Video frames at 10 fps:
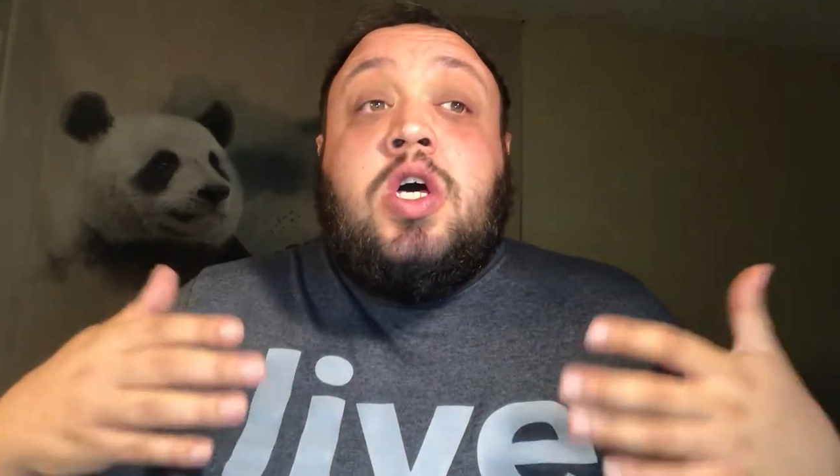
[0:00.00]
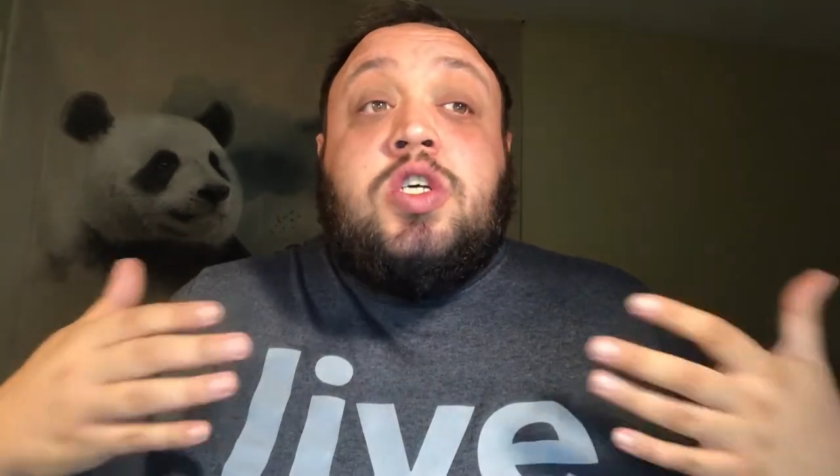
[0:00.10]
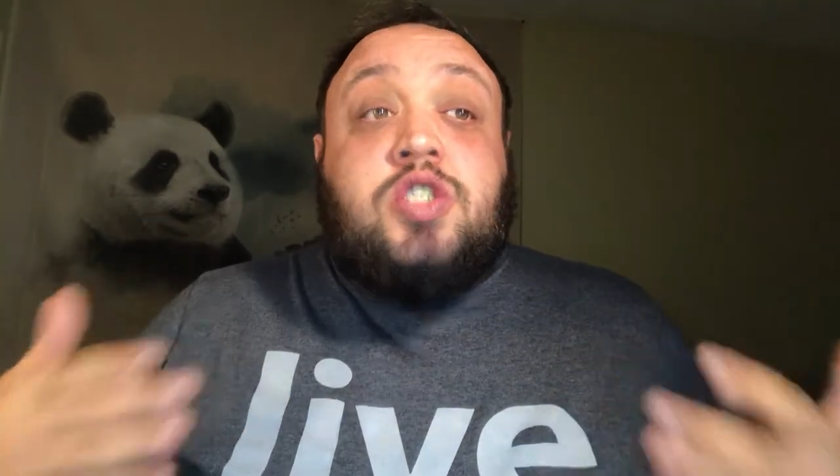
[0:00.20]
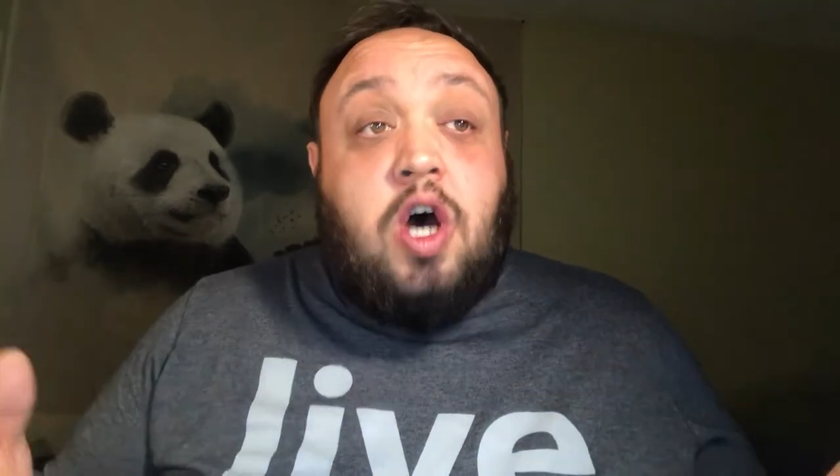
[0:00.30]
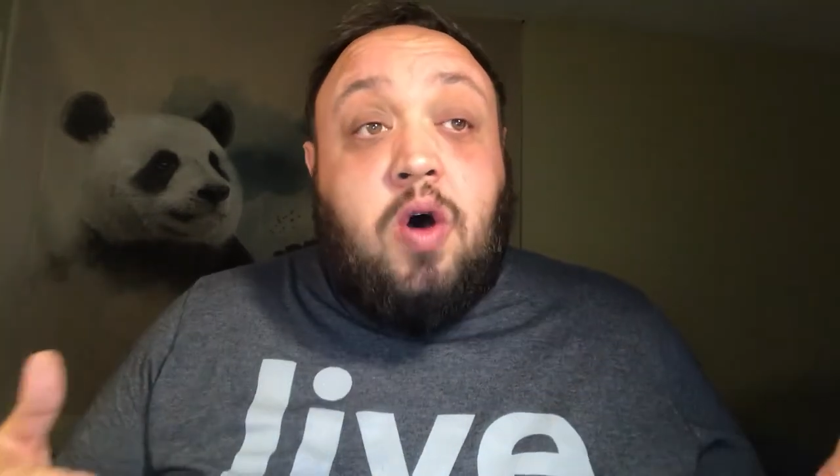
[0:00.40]

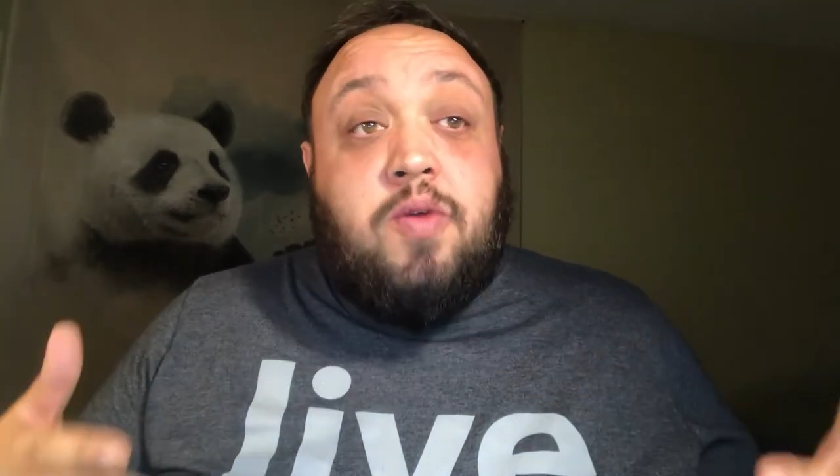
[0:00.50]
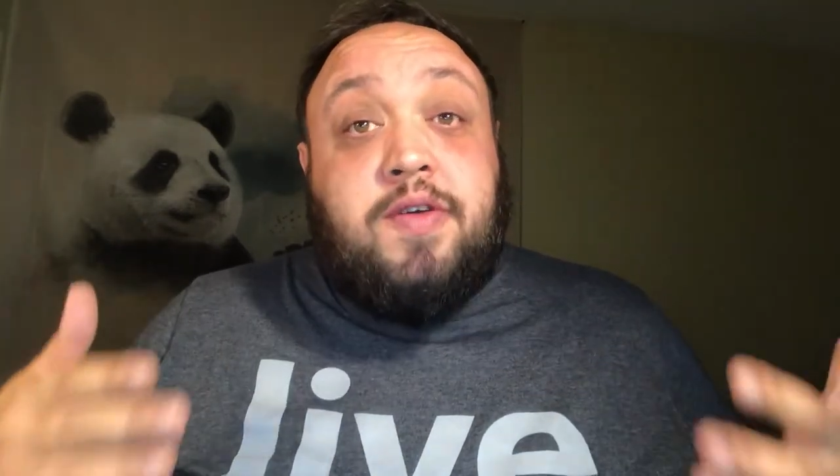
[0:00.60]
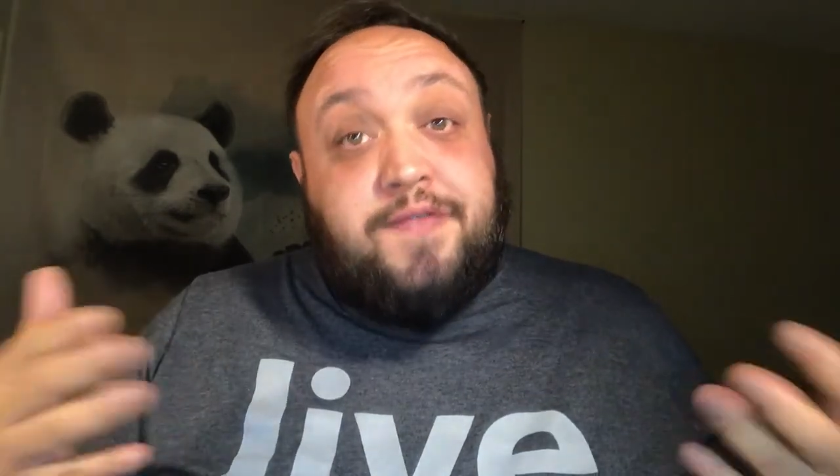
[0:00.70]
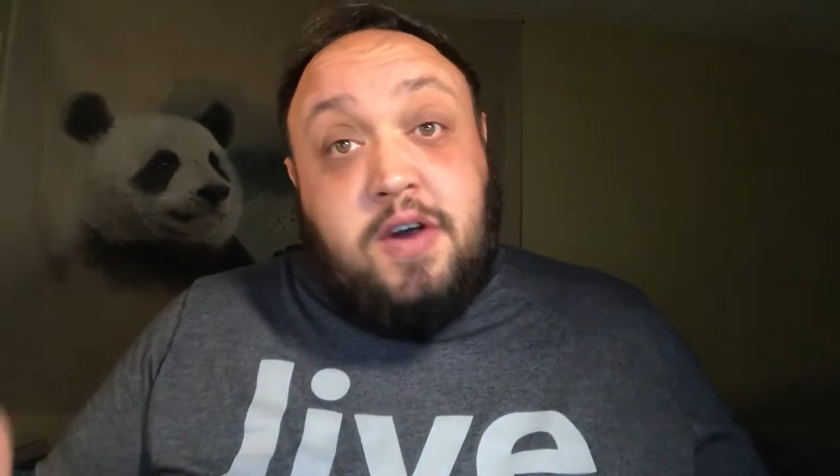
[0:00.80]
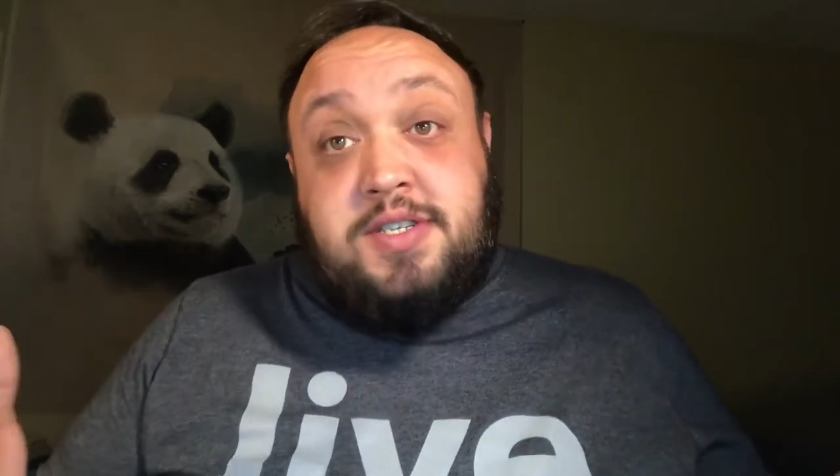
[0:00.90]
So
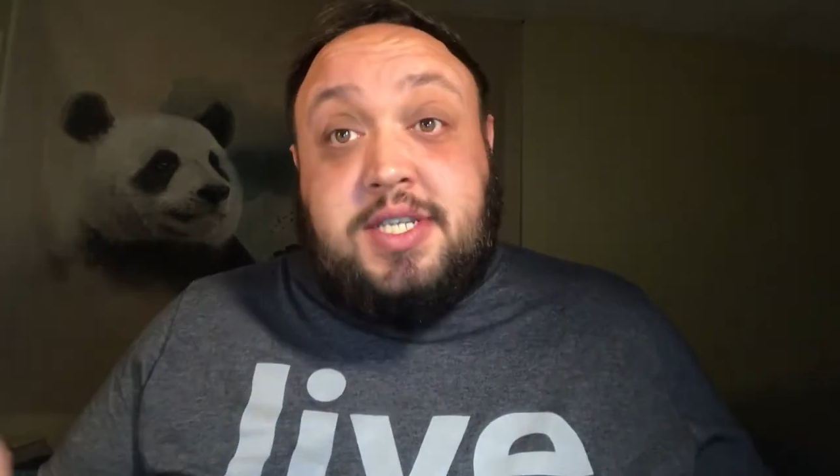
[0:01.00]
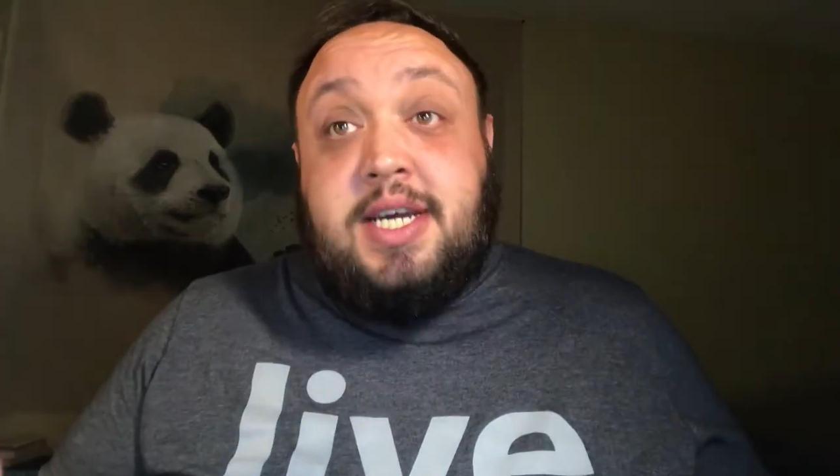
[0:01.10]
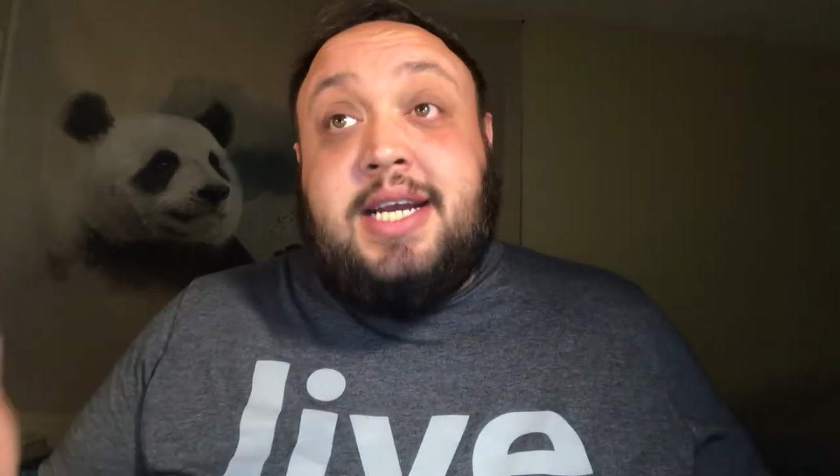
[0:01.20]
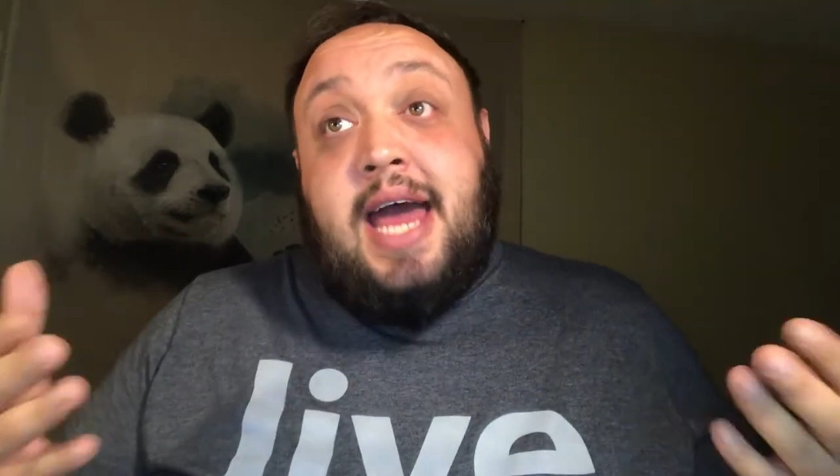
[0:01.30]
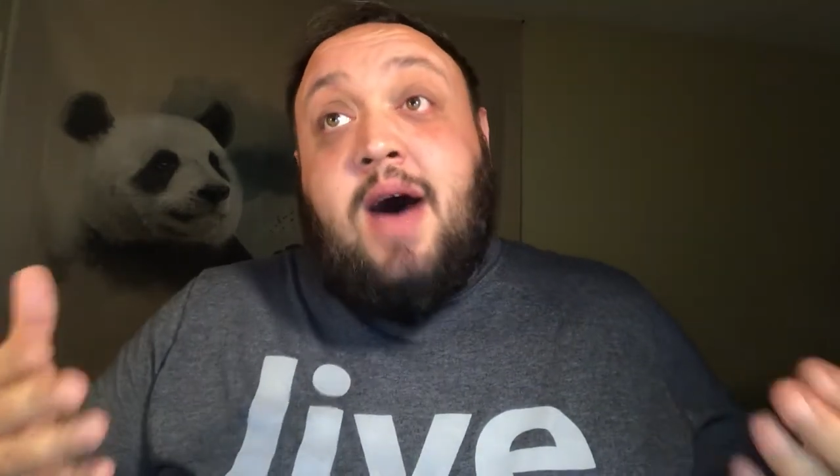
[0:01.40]
the first
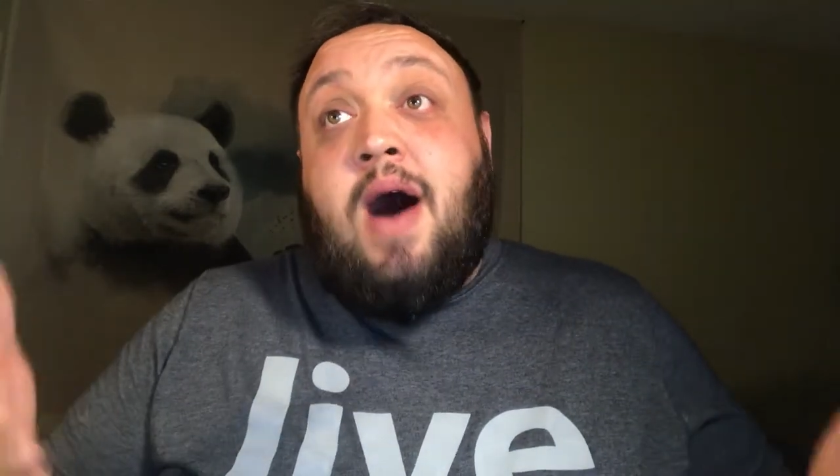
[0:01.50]
thing now,